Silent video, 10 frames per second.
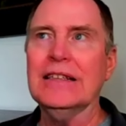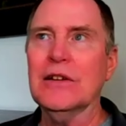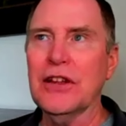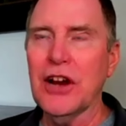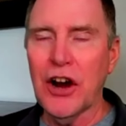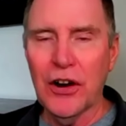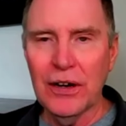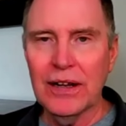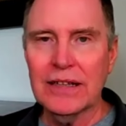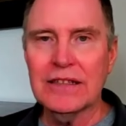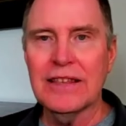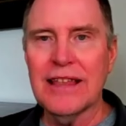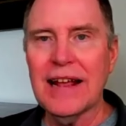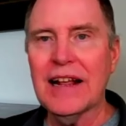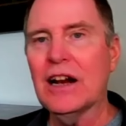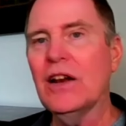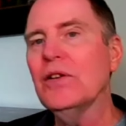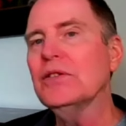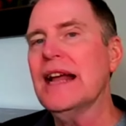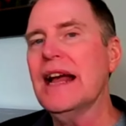And so the earliest that they could
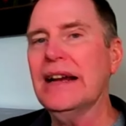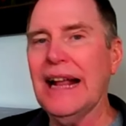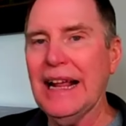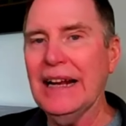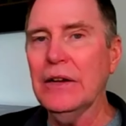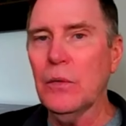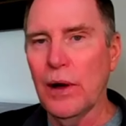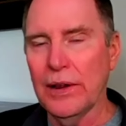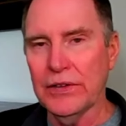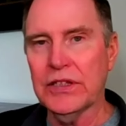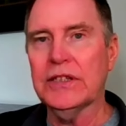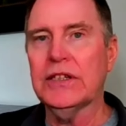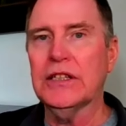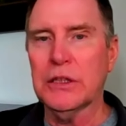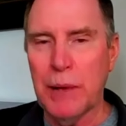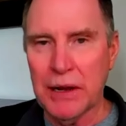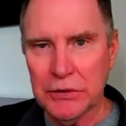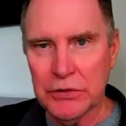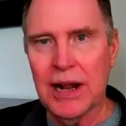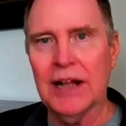close down inland waters to
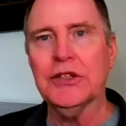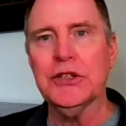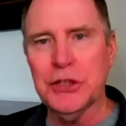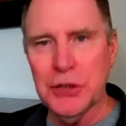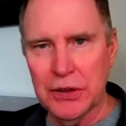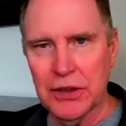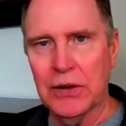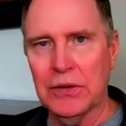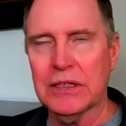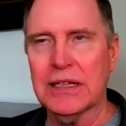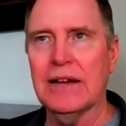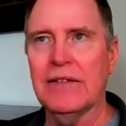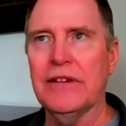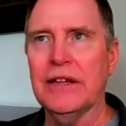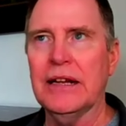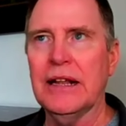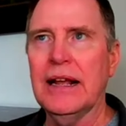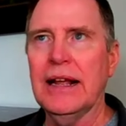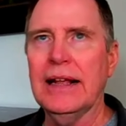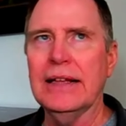speckled trout due to the Cold Stone event